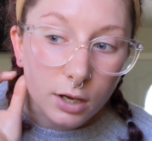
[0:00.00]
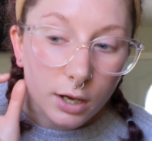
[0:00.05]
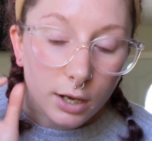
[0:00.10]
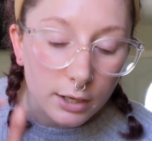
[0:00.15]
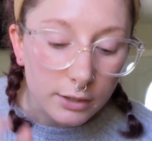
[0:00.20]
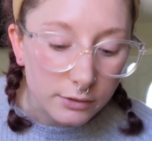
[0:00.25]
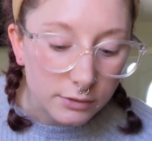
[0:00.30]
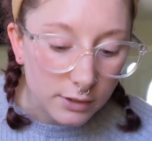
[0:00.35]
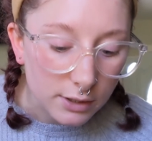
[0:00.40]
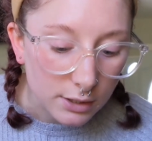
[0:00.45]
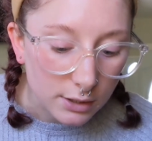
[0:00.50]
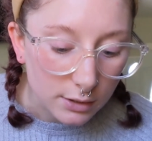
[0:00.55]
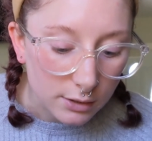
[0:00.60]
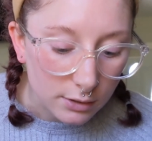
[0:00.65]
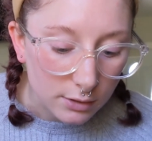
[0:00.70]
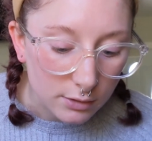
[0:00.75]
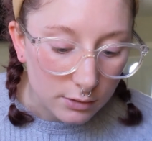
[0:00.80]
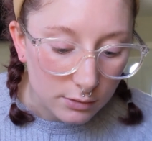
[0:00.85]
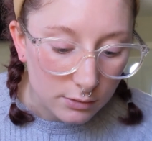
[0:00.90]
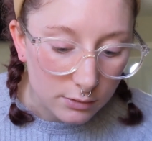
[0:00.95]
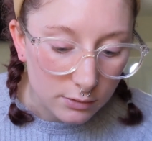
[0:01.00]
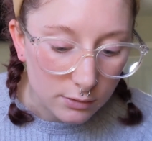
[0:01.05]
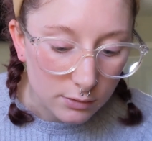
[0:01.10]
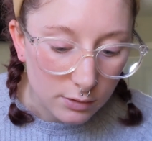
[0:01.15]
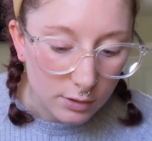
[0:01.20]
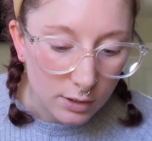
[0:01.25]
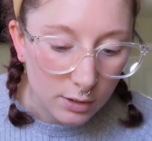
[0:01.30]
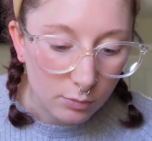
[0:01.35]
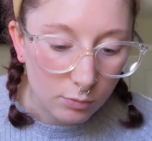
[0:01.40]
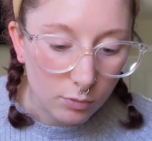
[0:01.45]
I think
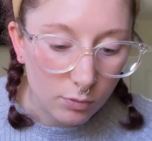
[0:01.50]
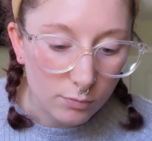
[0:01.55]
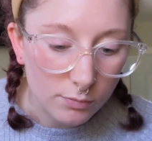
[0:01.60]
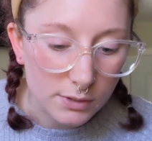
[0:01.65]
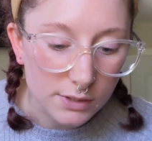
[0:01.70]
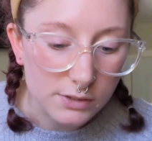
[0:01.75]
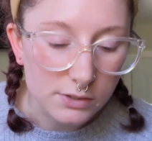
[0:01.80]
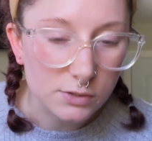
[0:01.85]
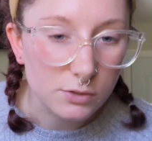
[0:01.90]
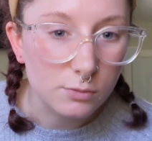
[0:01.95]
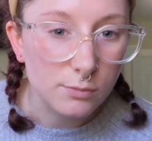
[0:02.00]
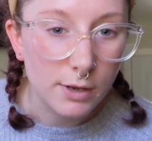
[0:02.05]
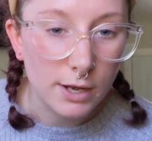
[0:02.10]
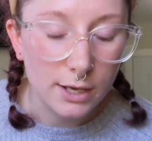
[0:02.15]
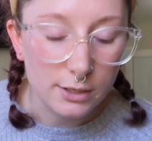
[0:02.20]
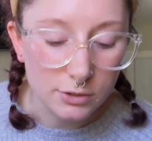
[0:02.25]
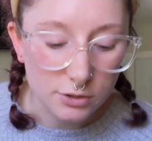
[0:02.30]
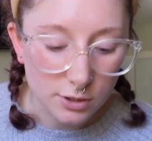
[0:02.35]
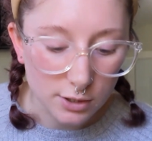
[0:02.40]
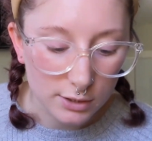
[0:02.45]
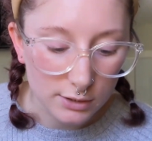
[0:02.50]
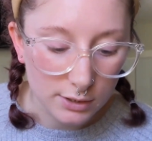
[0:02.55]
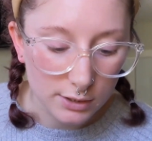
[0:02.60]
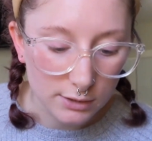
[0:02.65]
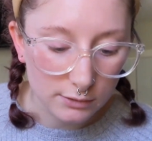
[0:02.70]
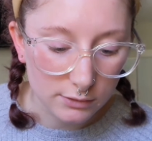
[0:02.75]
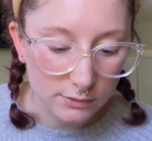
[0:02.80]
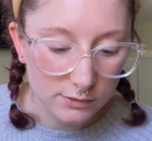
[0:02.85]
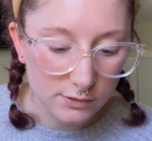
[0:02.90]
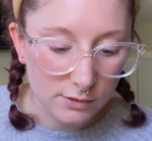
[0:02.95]
it won't be too bad trying to
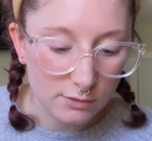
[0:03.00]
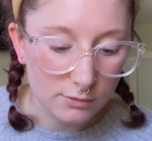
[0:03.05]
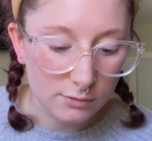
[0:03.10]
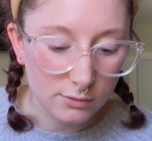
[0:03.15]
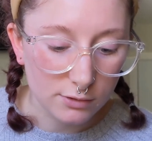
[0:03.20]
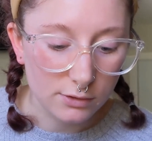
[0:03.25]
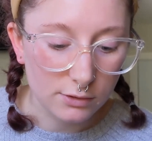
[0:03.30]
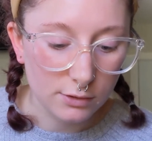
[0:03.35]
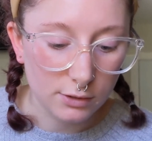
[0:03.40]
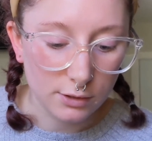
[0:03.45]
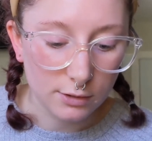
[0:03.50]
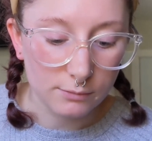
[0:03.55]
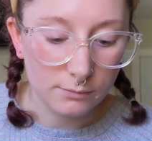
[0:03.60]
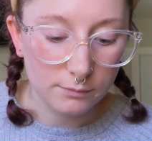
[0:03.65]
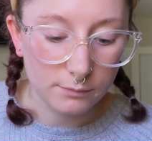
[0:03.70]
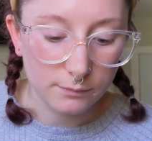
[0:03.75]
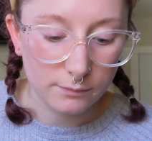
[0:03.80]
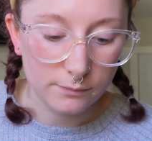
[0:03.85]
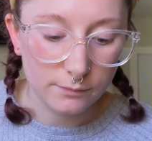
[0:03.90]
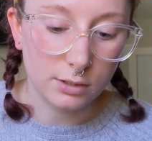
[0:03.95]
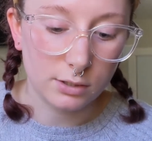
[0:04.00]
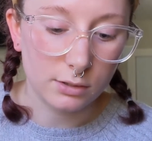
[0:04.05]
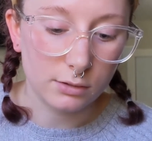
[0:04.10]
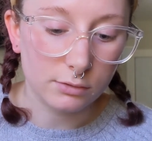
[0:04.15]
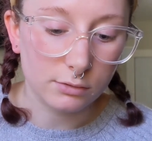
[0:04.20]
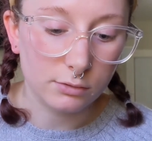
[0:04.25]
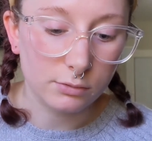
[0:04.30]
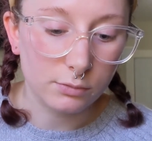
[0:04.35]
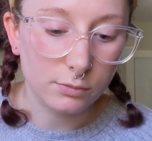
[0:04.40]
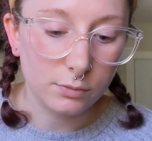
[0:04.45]
get the tunnel in there. Get a
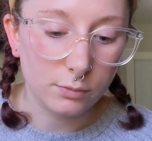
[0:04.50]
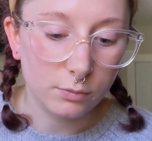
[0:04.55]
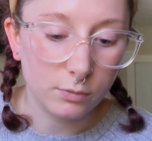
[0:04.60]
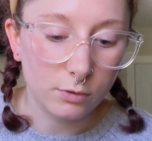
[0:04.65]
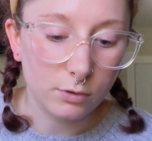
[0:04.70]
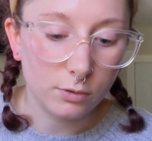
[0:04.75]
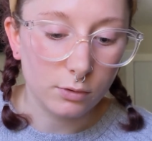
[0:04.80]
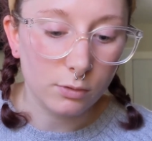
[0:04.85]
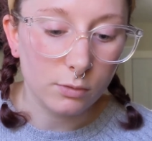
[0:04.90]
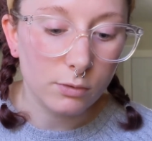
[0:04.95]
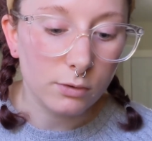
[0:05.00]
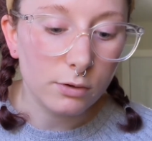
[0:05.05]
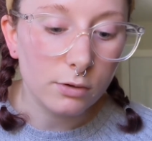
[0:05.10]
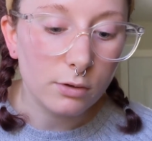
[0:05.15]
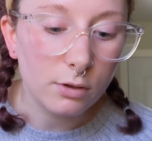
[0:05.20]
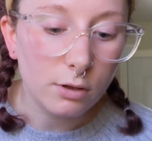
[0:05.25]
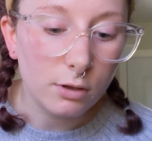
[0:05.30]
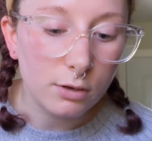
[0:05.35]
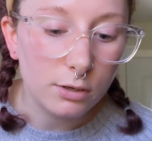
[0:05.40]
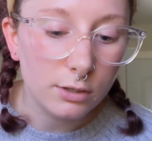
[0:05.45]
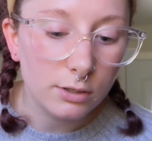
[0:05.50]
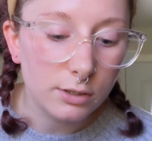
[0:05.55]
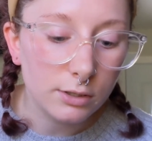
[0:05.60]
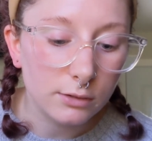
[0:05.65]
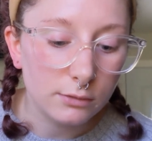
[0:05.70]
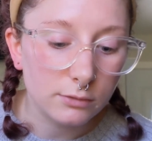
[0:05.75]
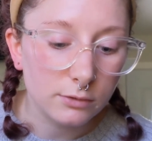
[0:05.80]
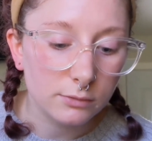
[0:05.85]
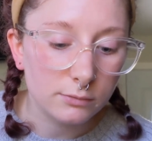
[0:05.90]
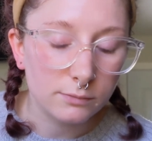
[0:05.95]
little bit more oil on
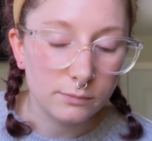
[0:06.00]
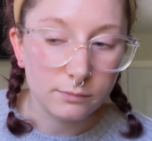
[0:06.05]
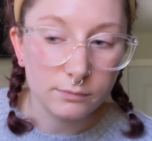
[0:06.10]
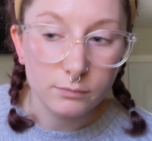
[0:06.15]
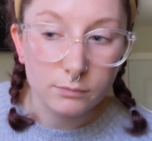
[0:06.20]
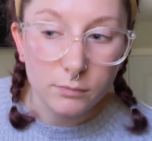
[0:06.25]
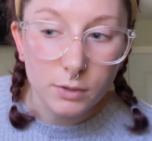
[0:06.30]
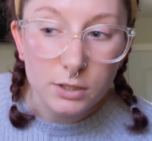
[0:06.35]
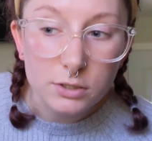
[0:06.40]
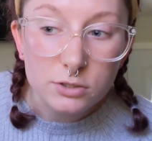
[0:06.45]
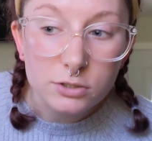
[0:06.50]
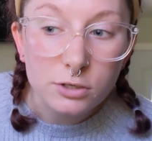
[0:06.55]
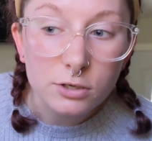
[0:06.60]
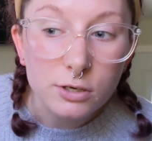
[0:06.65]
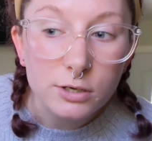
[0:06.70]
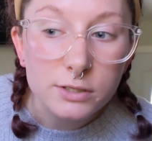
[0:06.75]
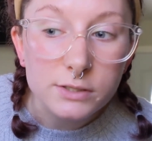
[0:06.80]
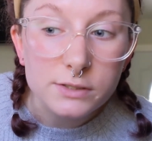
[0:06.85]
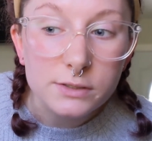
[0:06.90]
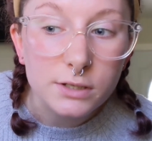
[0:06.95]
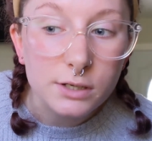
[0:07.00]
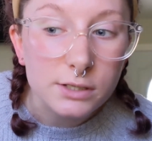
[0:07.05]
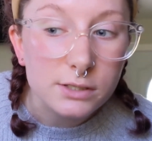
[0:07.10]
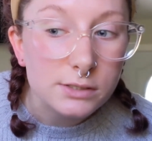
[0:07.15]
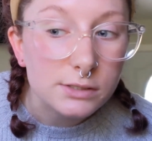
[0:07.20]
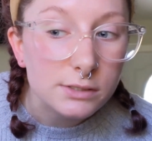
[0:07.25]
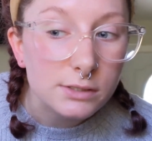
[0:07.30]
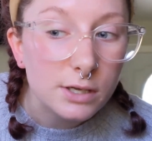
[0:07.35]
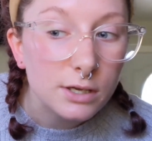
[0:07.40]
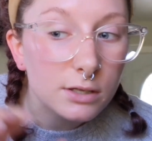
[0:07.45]
it. Make sure it's
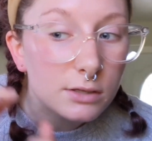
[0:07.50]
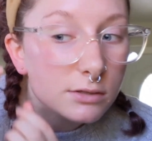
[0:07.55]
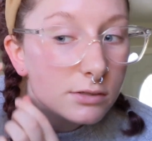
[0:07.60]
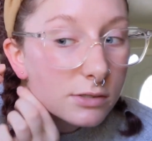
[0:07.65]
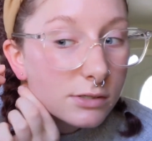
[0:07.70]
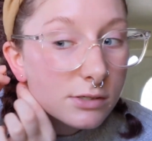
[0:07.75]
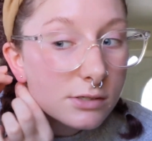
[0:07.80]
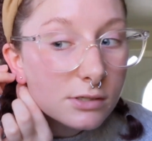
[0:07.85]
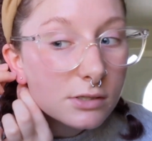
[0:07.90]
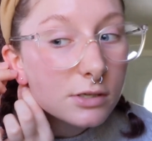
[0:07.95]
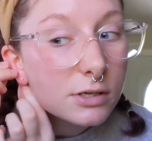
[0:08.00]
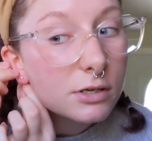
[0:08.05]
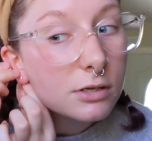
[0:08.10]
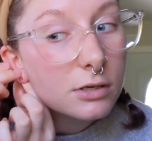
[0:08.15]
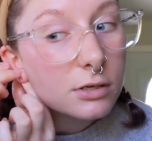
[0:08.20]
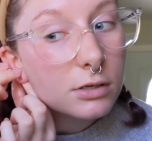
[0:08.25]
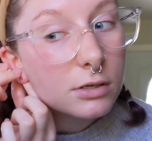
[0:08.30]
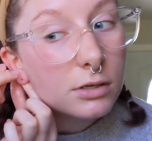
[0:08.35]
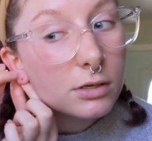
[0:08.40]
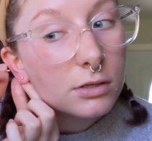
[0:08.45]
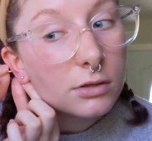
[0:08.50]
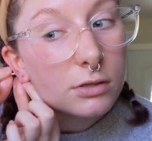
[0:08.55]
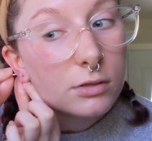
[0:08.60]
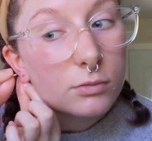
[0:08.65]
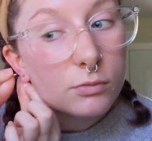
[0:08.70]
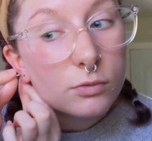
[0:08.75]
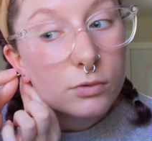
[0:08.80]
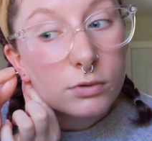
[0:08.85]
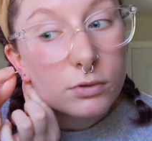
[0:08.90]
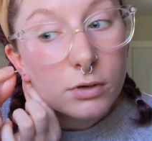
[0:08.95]
nice and slick, and
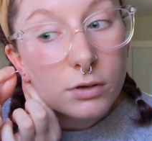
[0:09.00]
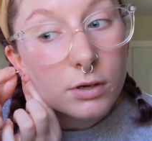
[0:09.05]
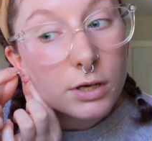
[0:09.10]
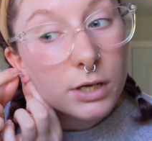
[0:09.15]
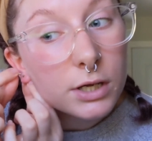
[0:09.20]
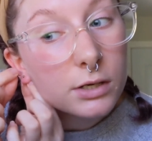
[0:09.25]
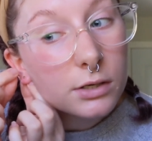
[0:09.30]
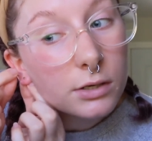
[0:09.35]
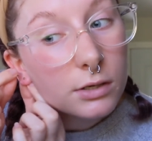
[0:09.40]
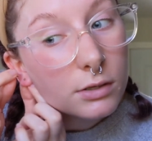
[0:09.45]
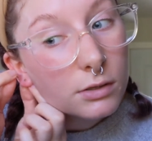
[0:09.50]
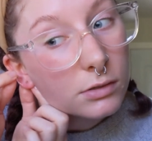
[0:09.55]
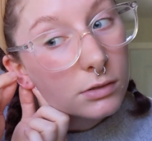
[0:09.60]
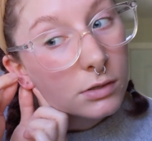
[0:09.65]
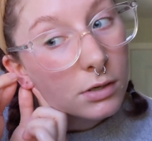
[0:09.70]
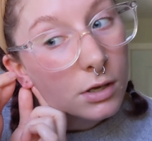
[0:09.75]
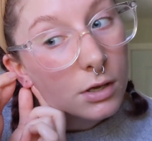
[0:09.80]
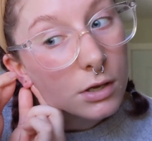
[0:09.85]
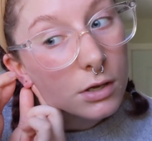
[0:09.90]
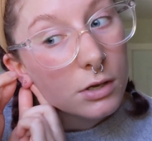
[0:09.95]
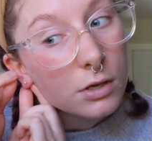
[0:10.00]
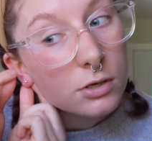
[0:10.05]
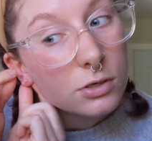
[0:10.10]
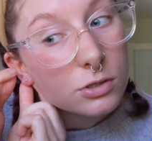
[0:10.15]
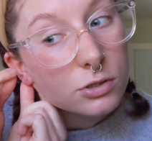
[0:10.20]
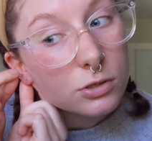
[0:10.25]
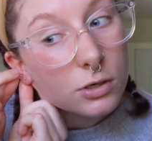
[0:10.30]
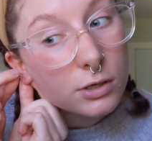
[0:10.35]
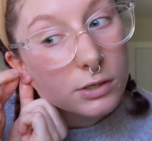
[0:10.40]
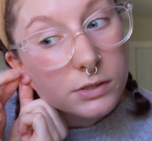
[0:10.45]
then we'll go ahead and
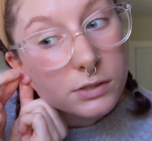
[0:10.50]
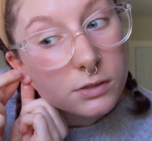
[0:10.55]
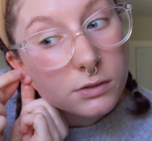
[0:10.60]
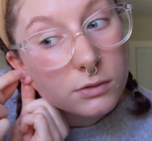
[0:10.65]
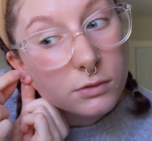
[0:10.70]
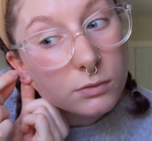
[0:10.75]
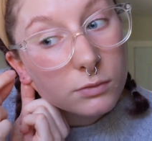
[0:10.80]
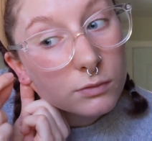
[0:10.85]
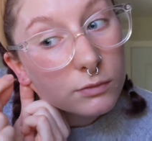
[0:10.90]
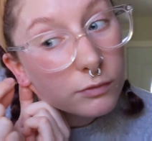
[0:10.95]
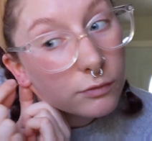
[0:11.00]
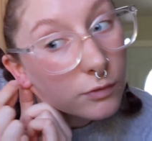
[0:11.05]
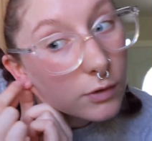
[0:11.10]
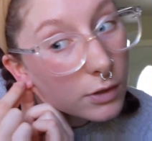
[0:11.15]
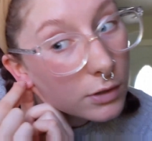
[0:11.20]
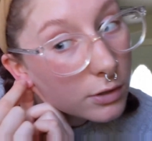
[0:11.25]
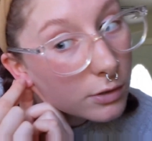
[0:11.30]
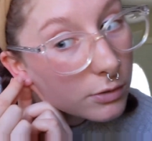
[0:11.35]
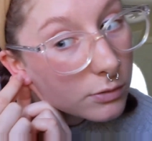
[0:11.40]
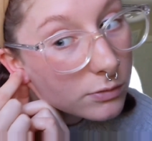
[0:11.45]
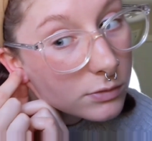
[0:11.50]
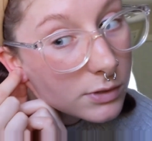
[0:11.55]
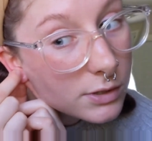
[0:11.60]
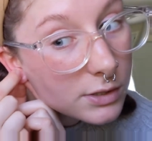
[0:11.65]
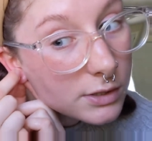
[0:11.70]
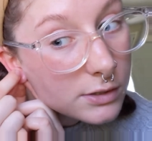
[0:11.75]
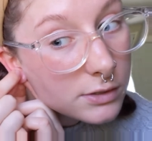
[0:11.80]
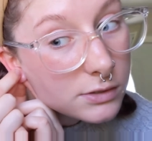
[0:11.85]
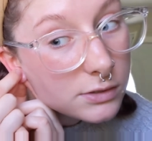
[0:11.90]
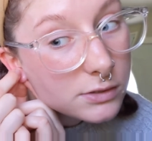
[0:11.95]
try to follow
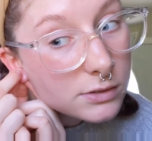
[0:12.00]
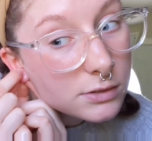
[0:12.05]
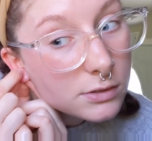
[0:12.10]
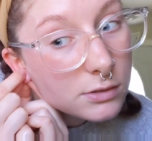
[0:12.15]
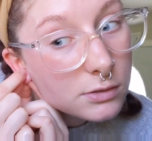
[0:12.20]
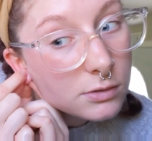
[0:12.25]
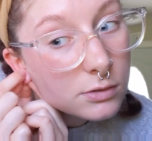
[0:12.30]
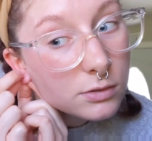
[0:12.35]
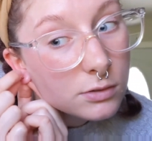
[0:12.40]
this.